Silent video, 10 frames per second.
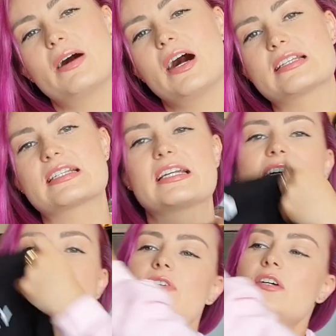and
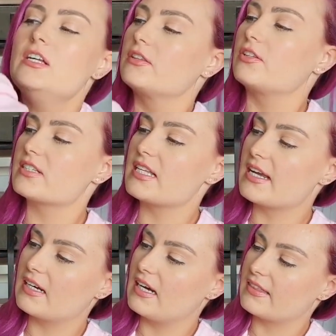positive. There's
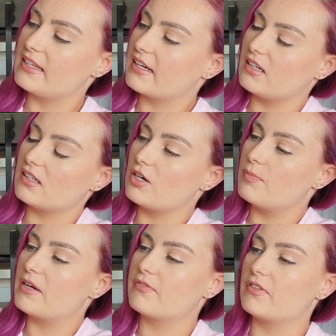like, I think a little
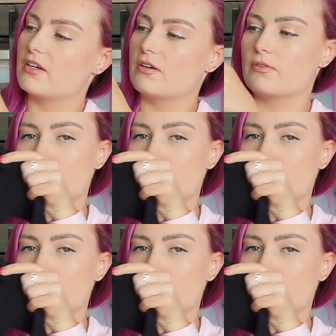bit of the